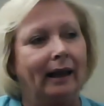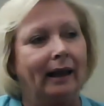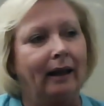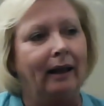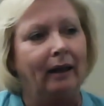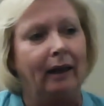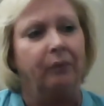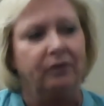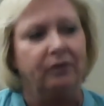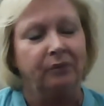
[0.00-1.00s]
It was
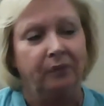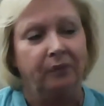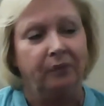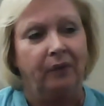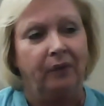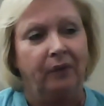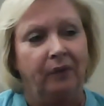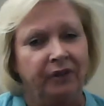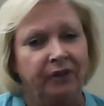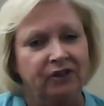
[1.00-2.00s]
after I
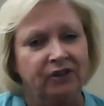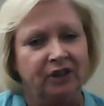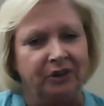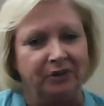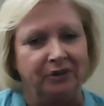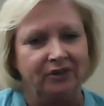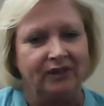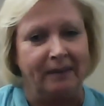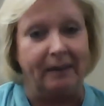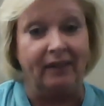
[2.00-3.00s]
chose, and I made
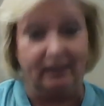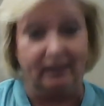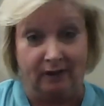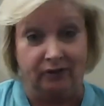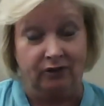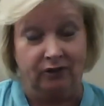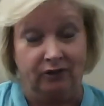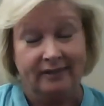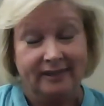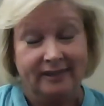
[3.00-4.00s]
the conscious
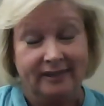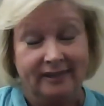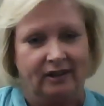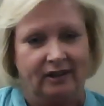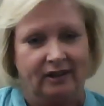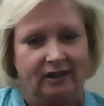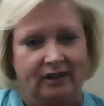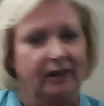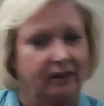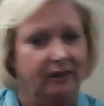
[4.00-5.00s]
decision after our
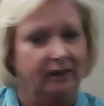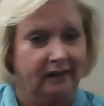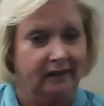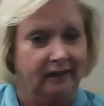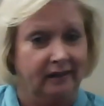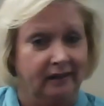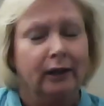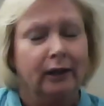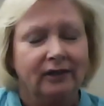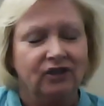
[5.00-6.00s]
youngest
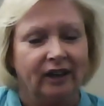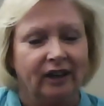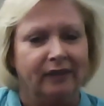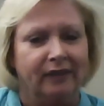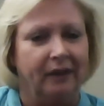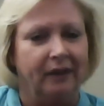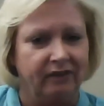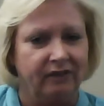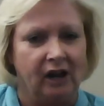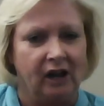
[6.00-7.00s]
child went off to
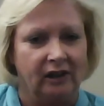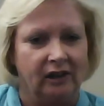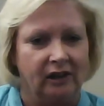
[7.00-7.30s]
college.